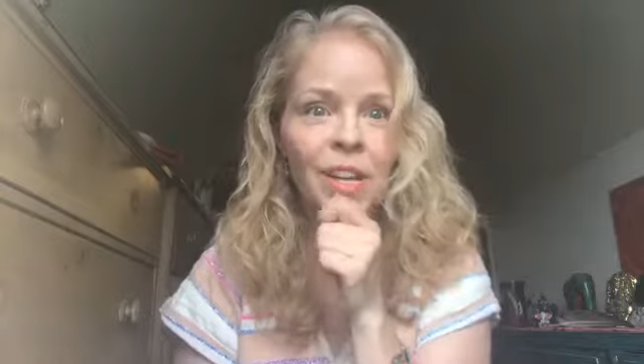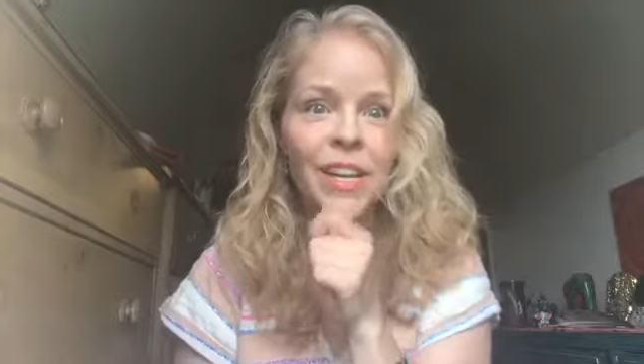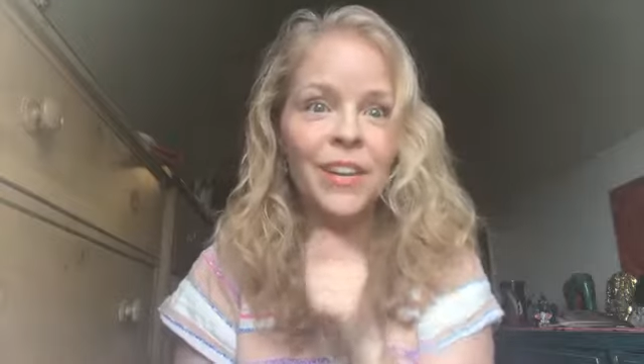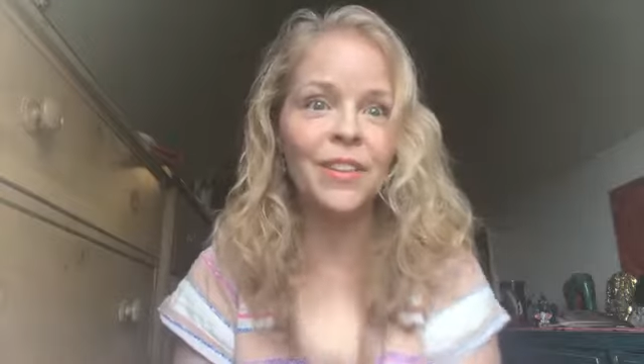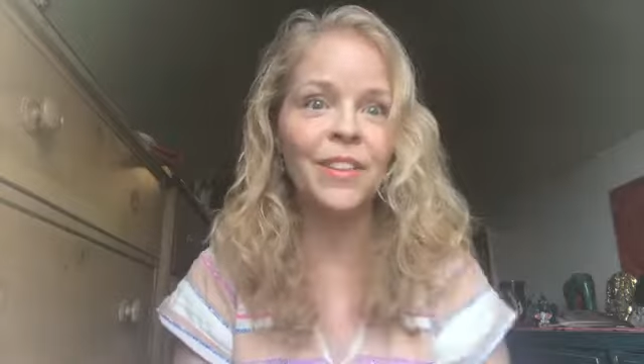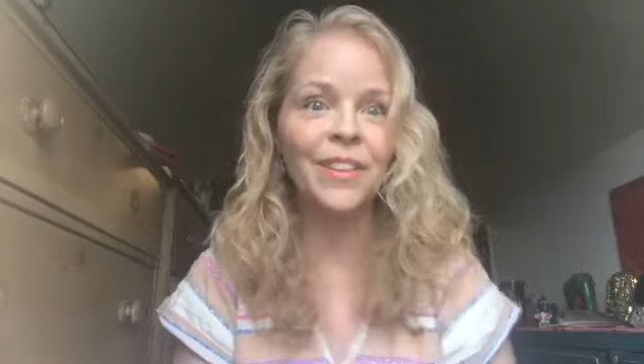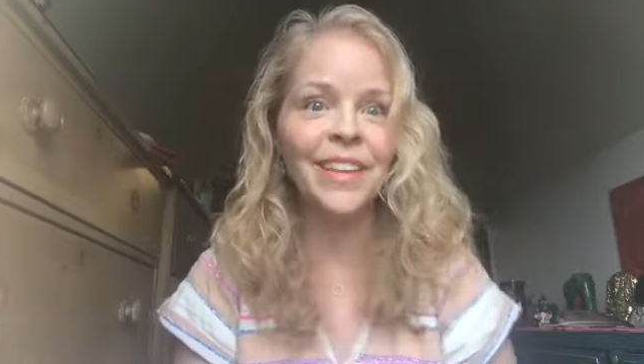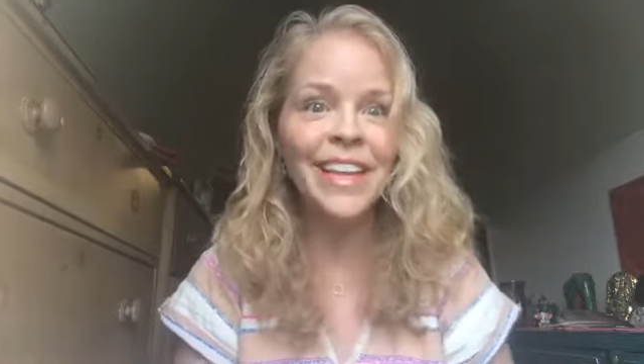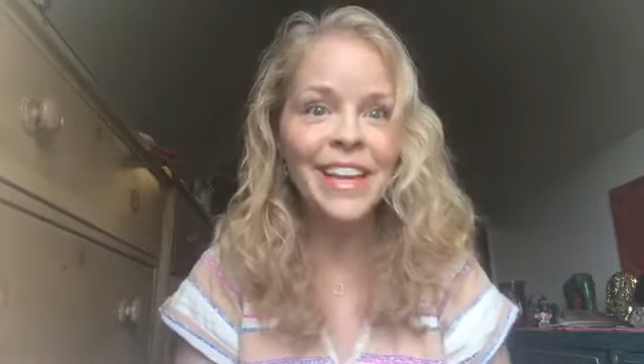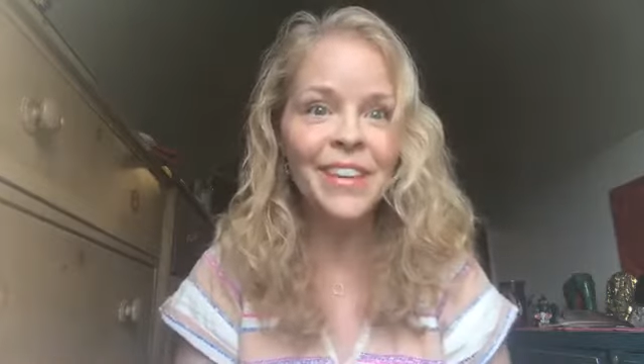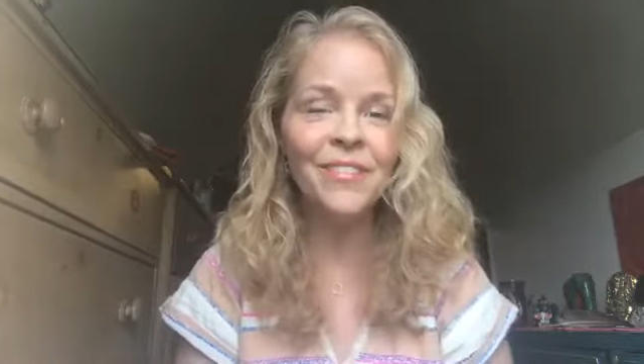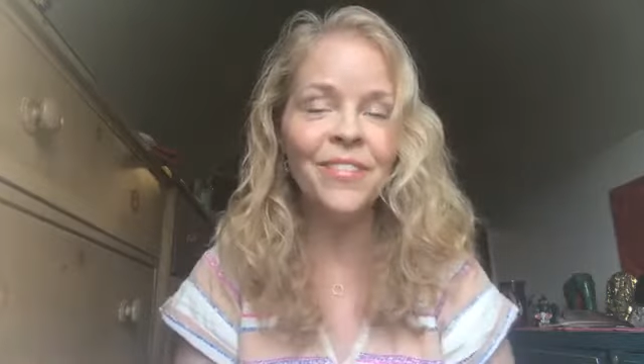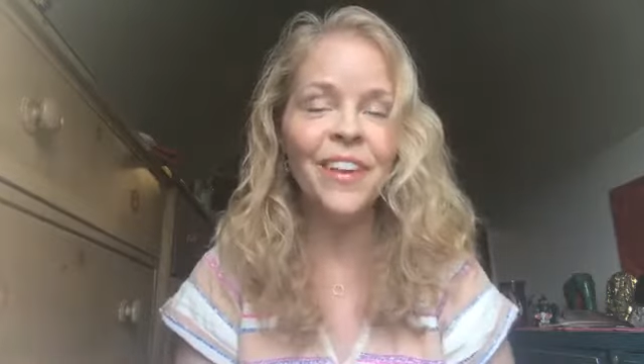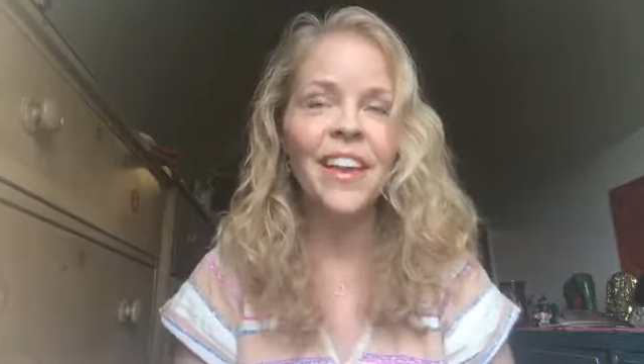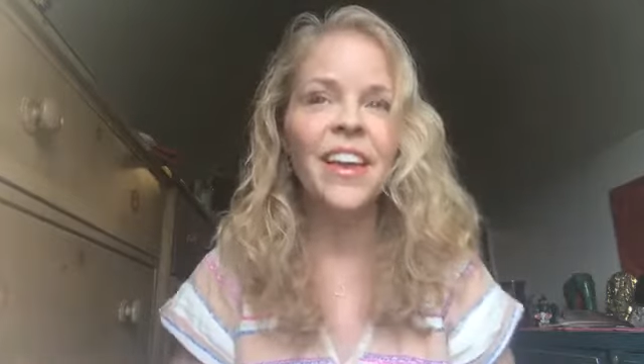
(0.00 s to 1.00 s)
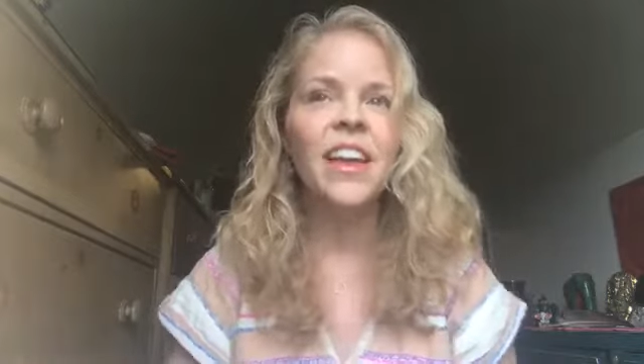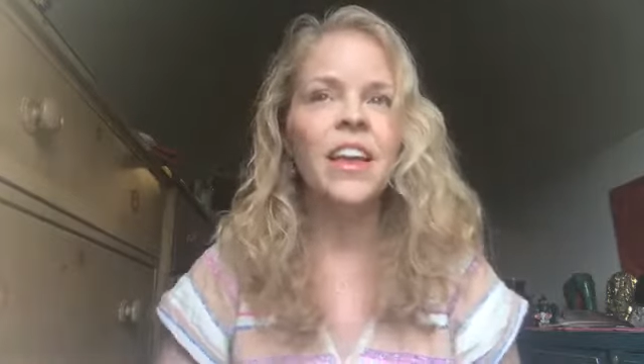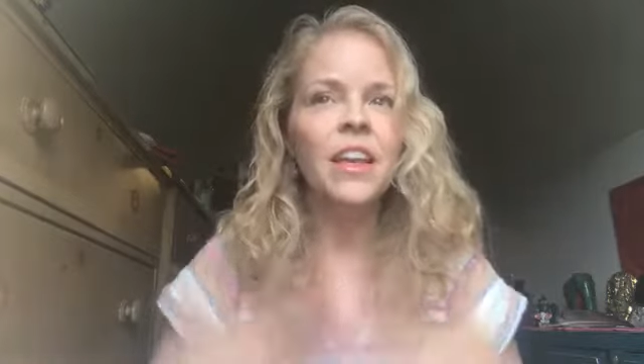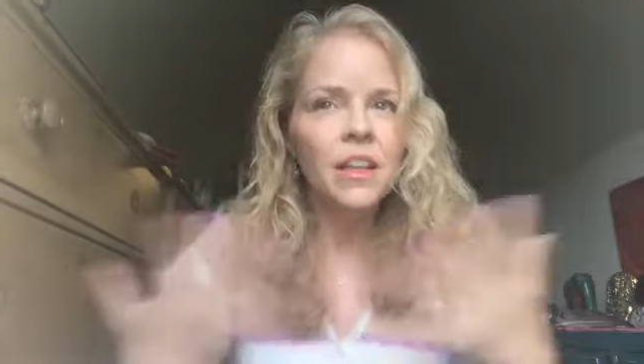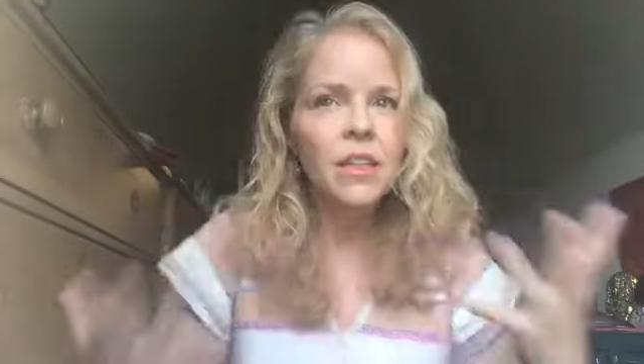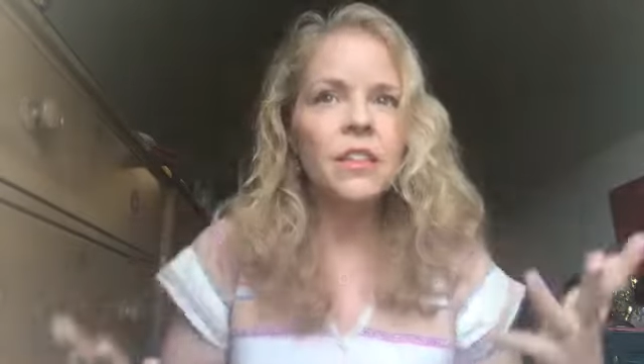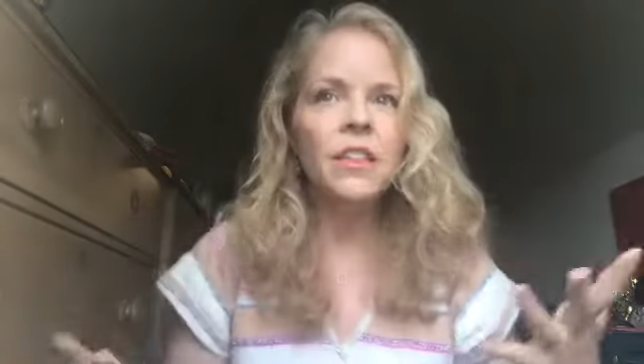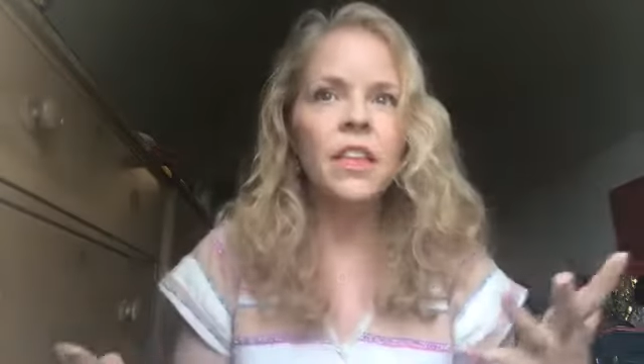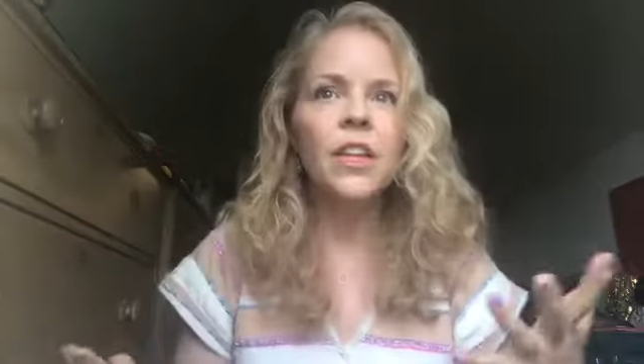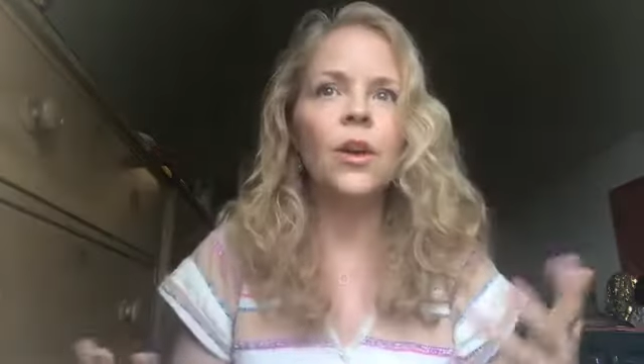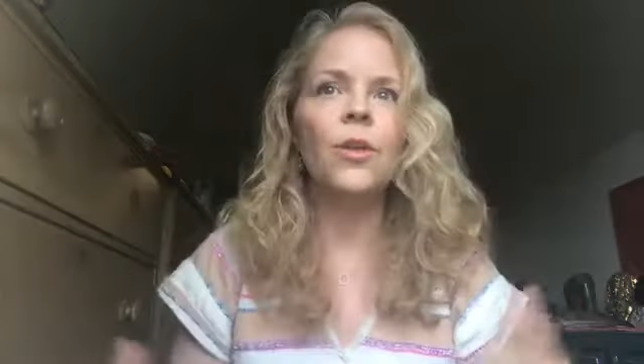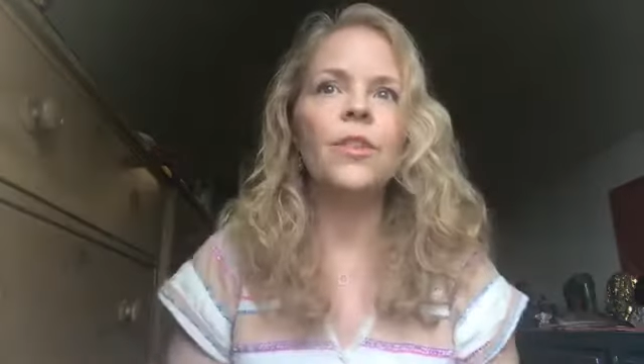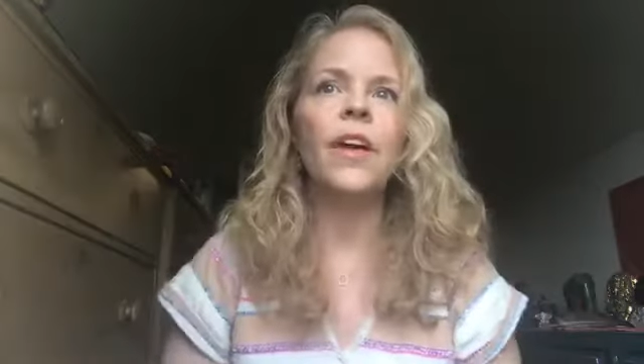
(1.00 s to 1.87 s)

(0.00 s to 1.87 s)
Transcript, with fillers: into the leaf you know